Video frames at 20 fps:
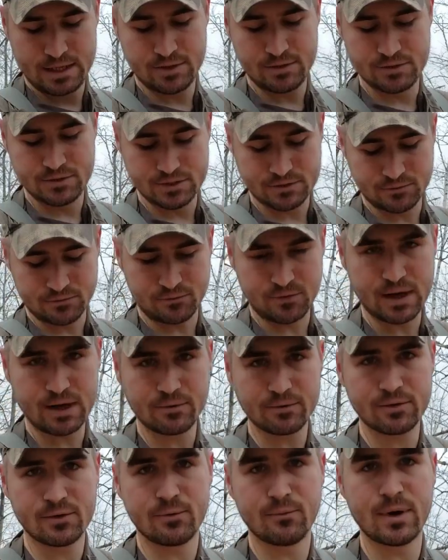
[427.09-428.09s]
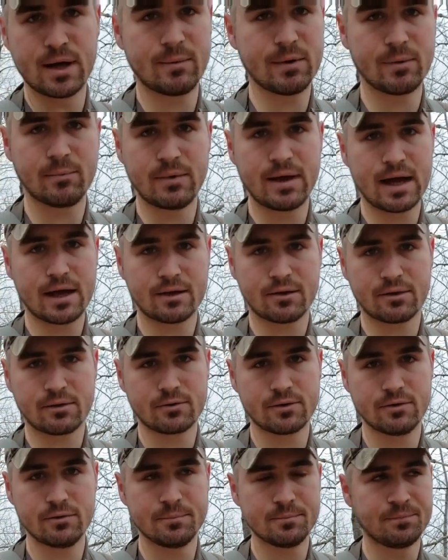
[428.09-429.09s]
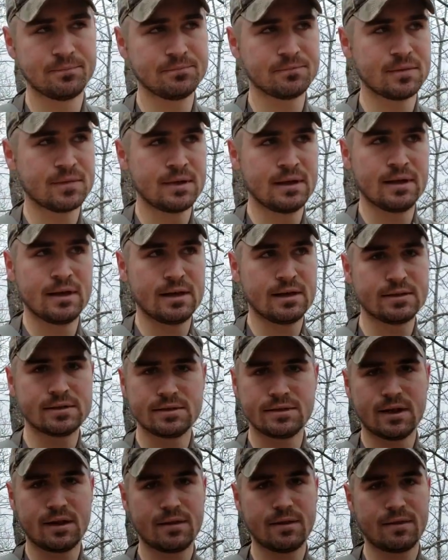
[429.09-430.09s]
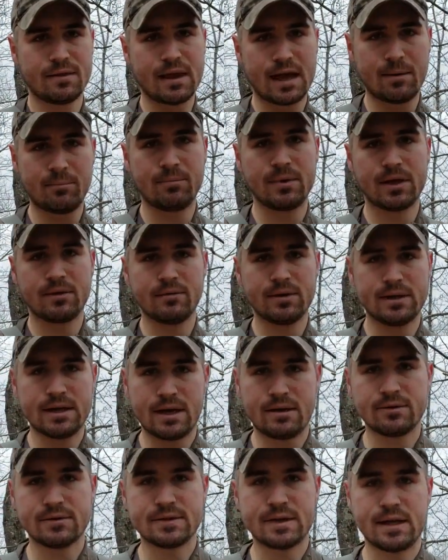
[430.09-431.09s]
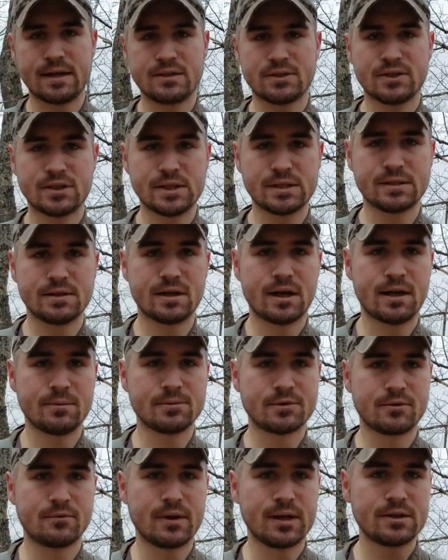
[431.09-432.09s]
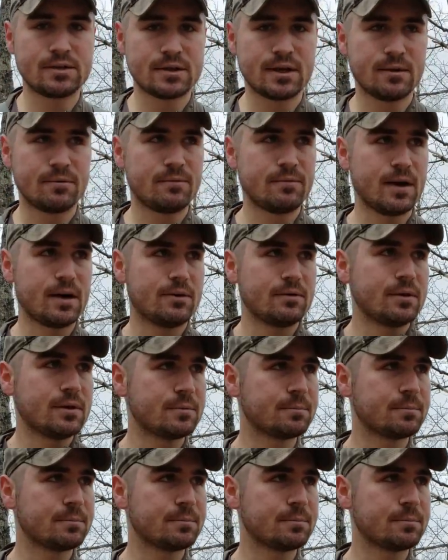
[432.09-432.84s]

you just route the webbing back through. It's not that big of a downside, it's just an observation I found.